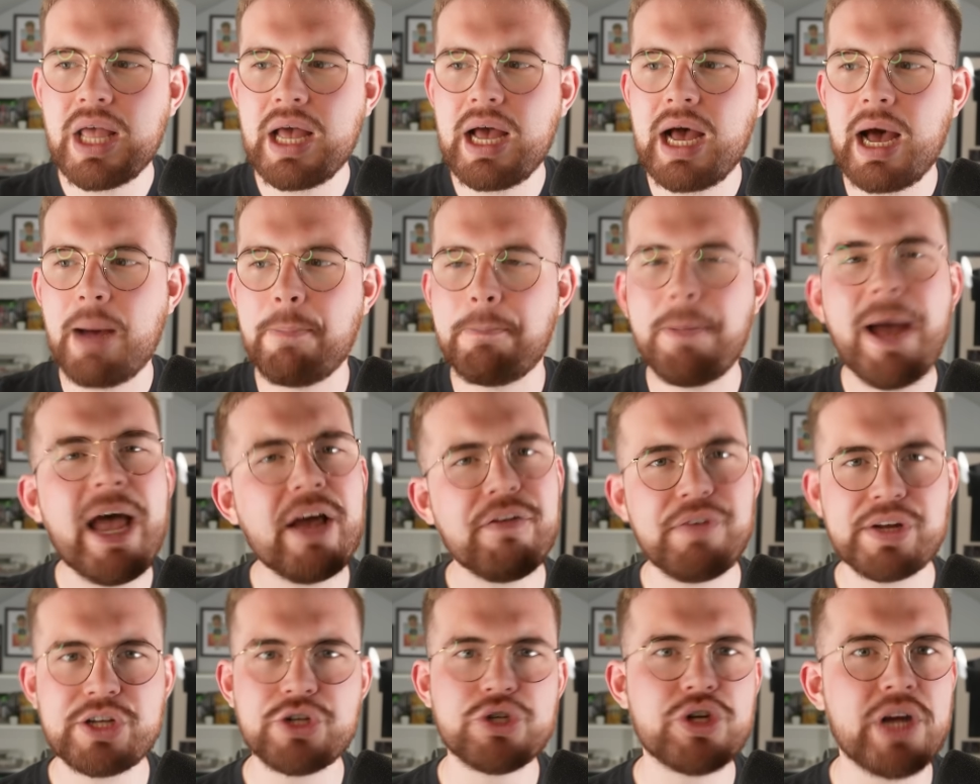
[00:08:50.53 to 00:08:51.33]
A bit
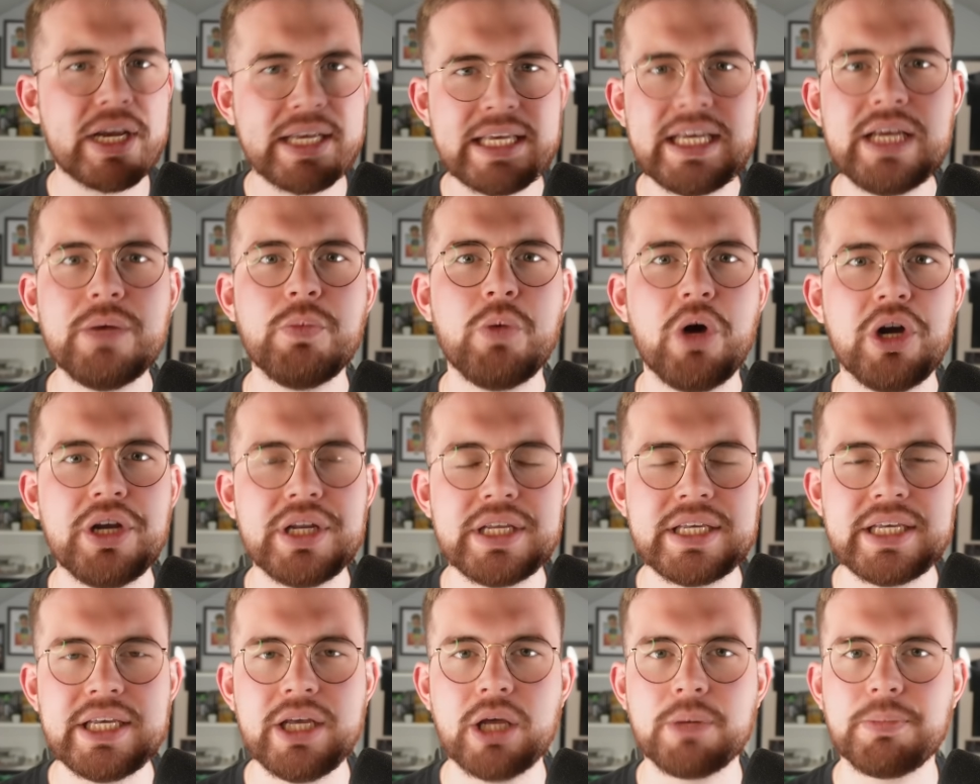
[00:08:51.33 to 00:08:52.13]
of a tricky one
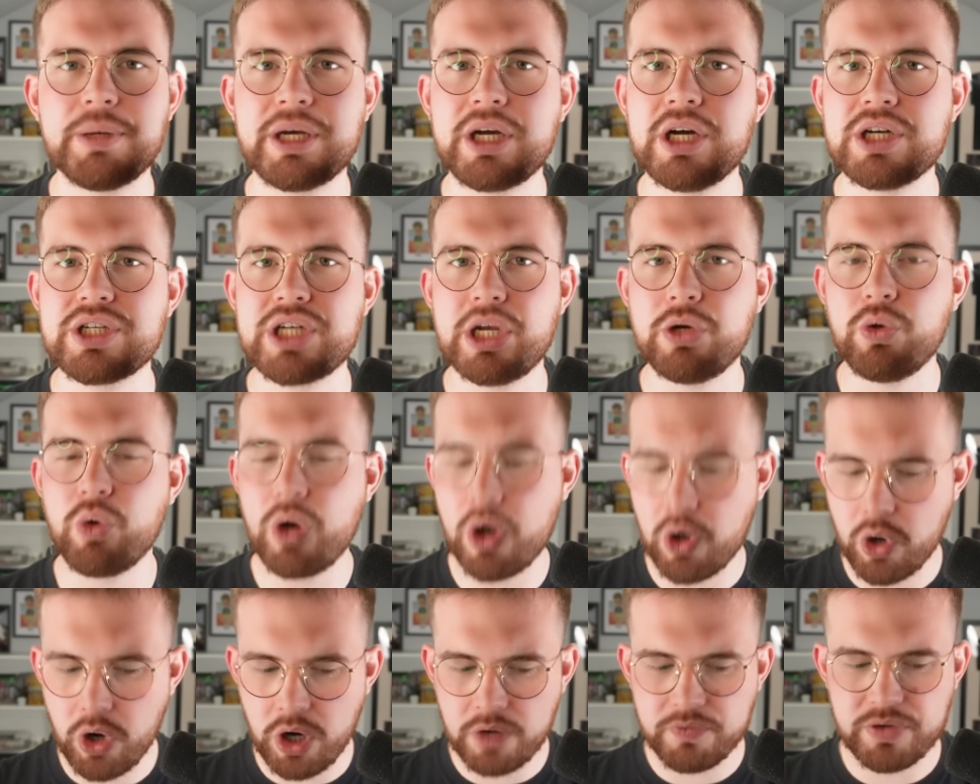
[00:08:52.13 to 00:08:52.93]
here, because I know a
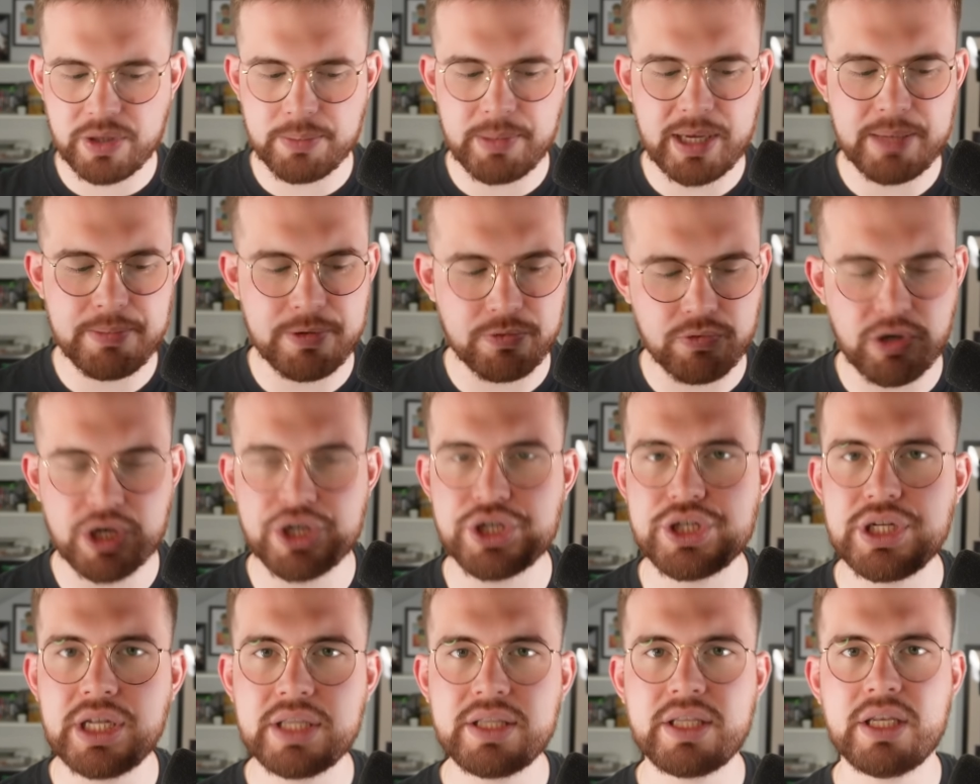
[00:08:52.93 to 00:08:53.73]
lot of you might be
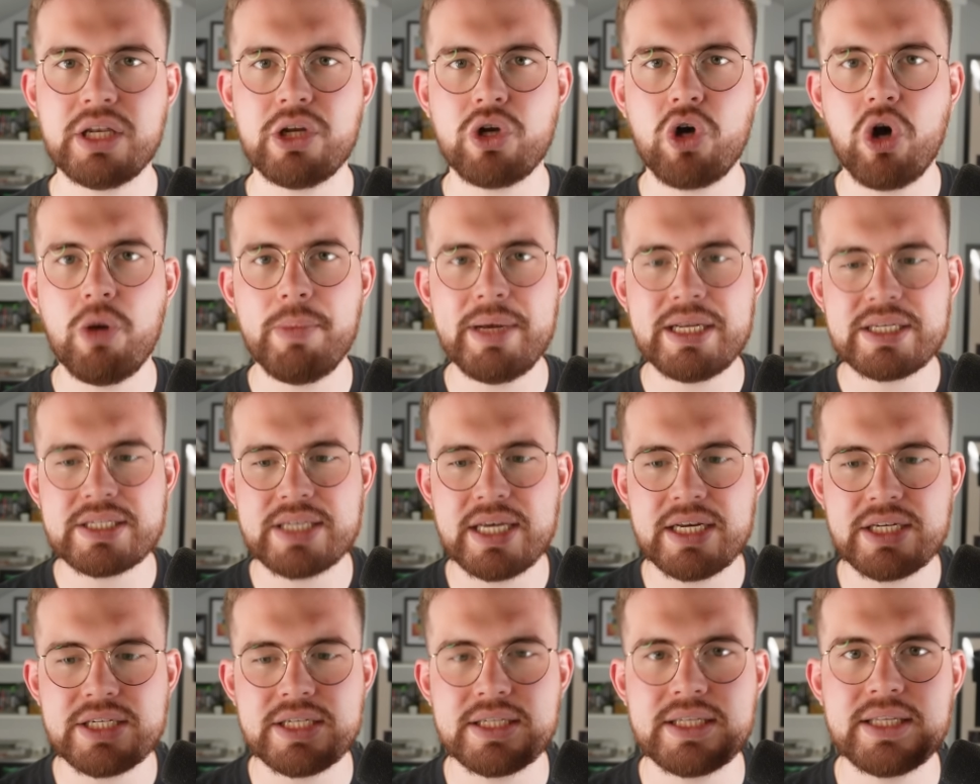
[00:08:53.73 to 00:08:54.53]
rushing into the comment
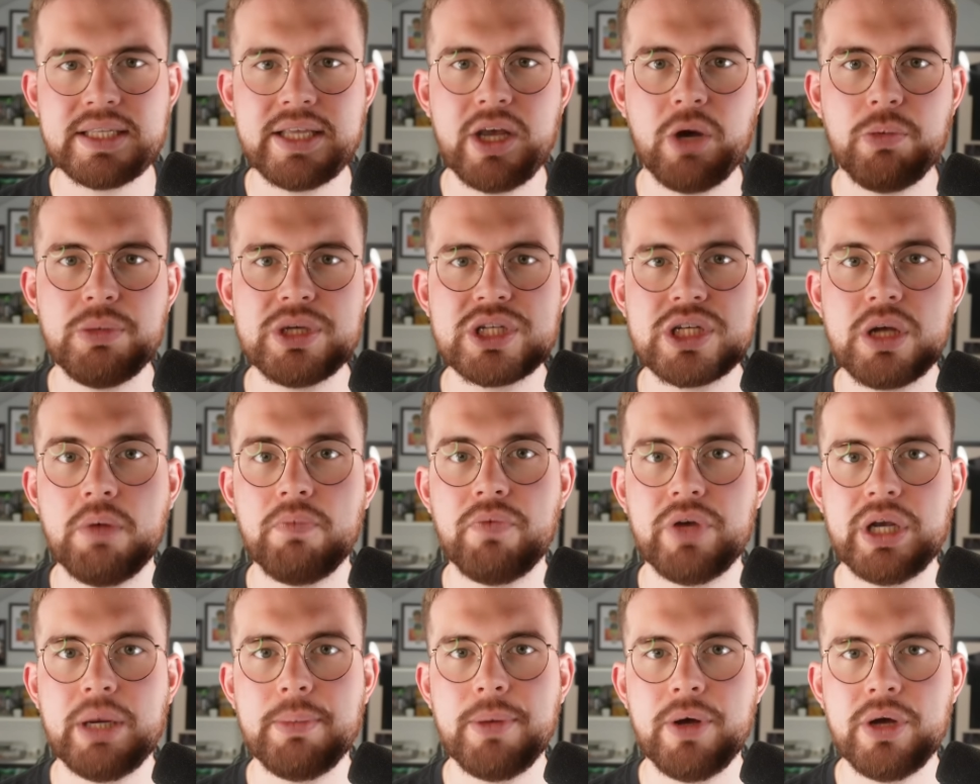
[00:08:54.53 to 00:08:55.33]
section to tell me
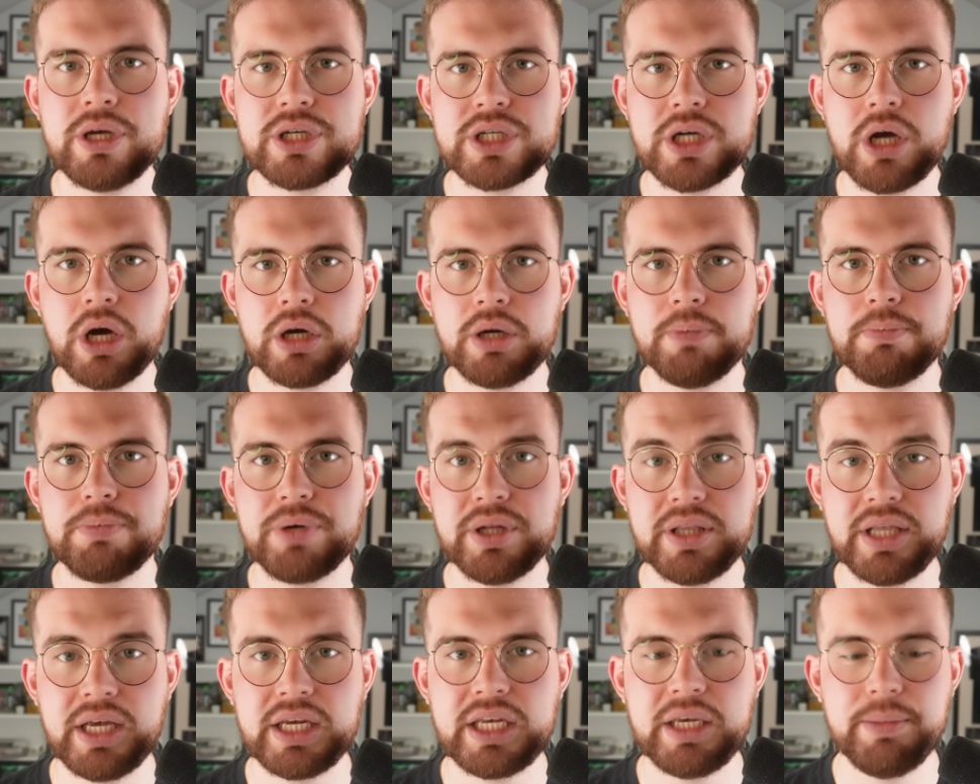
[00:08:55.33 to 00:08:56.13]
something about his current
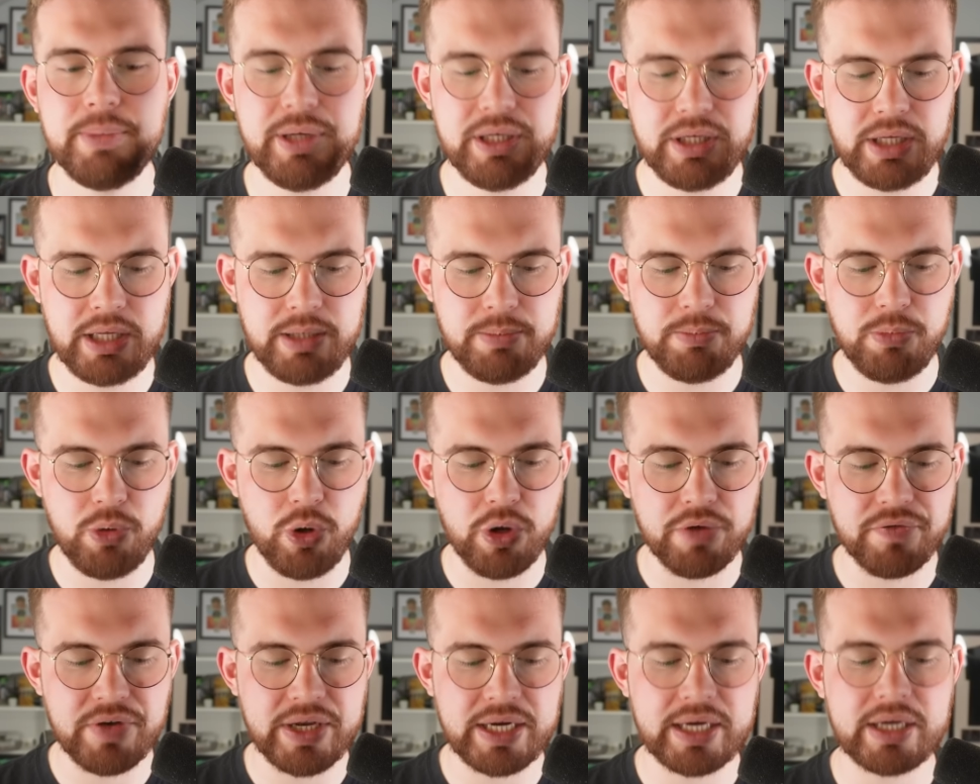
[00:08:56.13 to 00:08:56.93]
predicament in
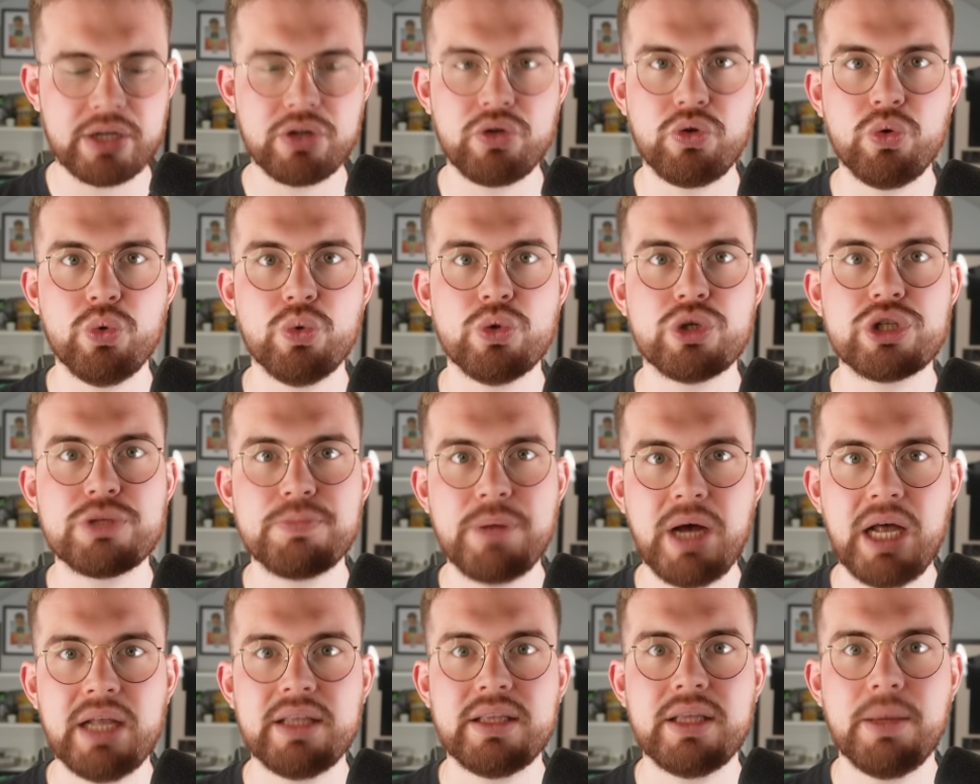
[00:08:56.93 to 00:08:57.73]
moving to
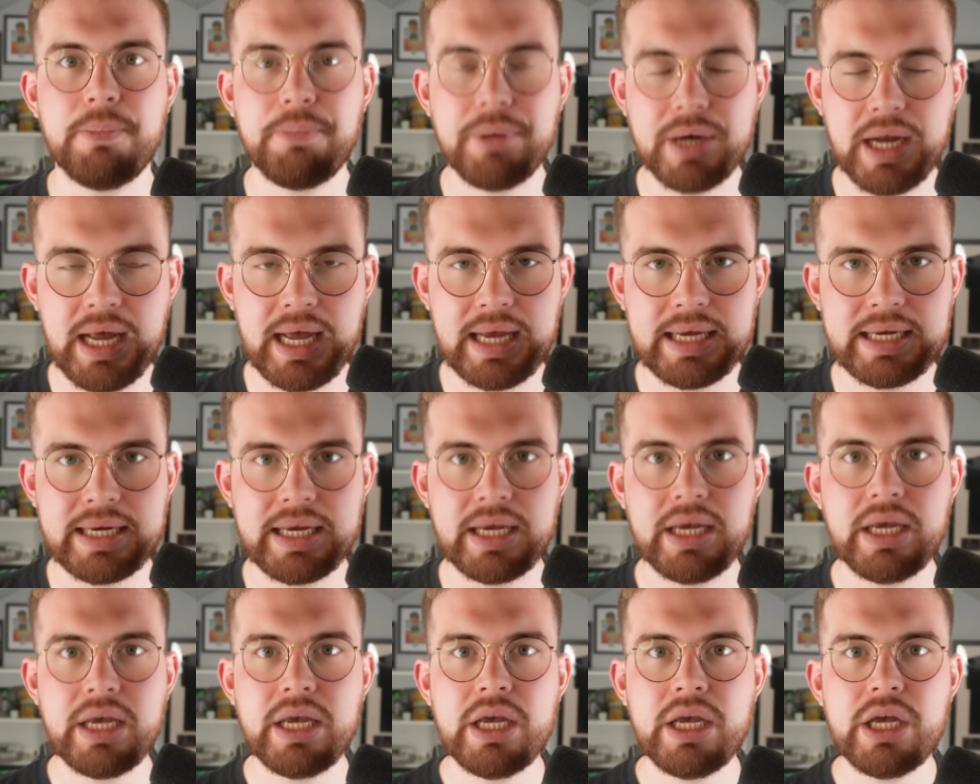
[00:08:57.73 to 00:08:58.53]
Sparta Prague.
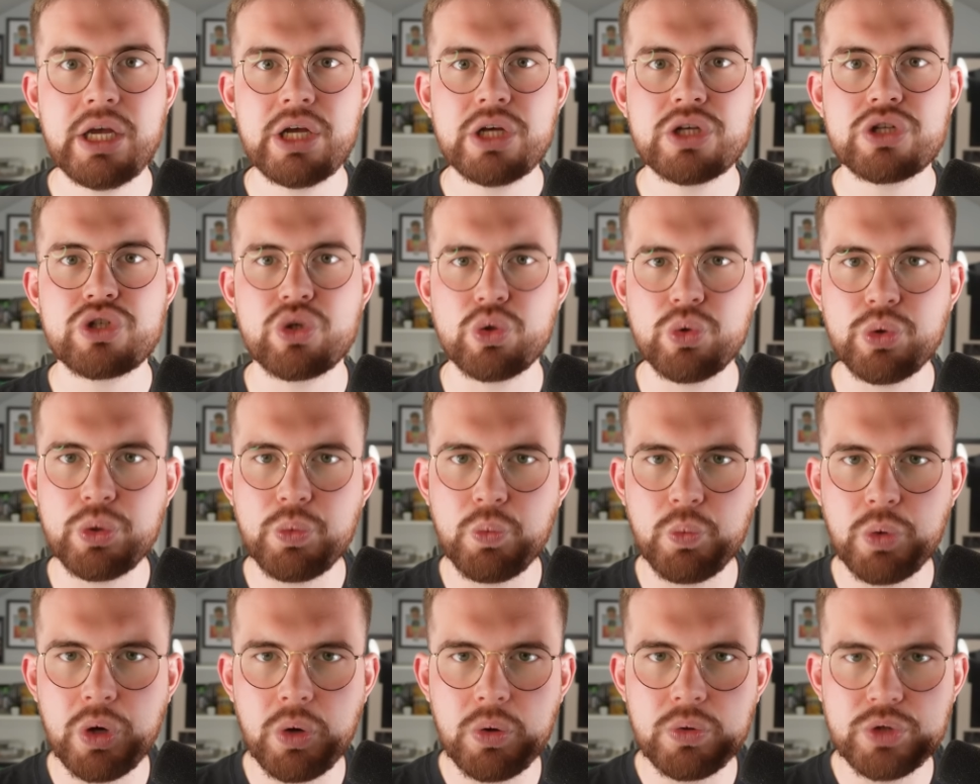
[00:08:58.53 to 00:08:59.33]
So
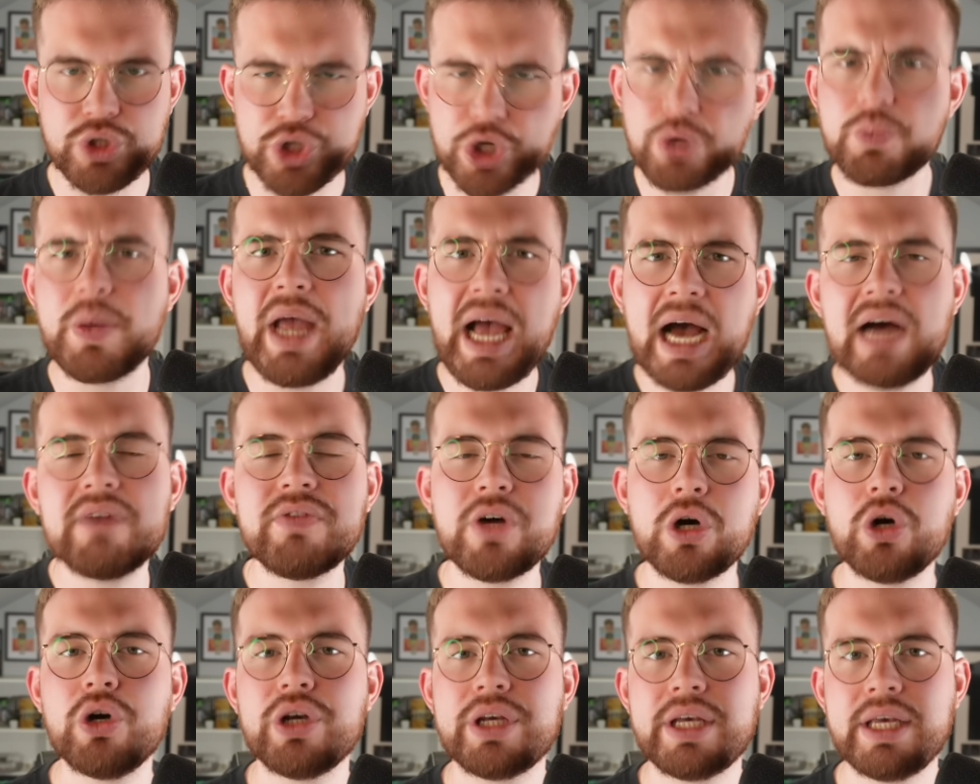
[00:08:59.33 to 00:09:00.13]
should we have a
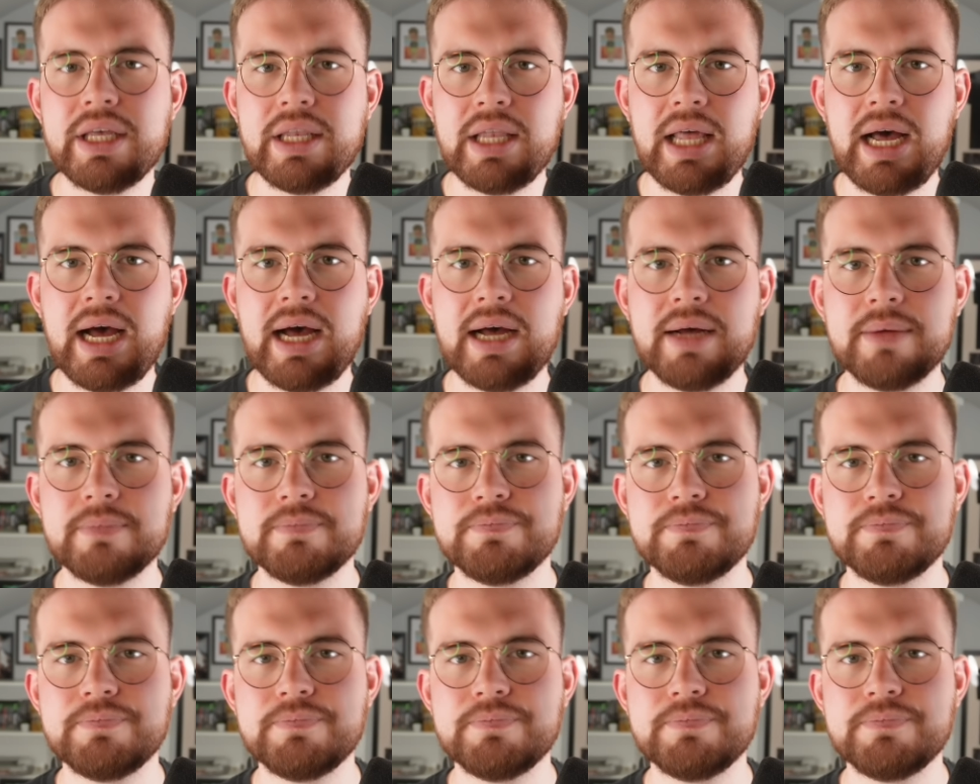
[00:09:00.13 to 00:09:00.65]
look at that?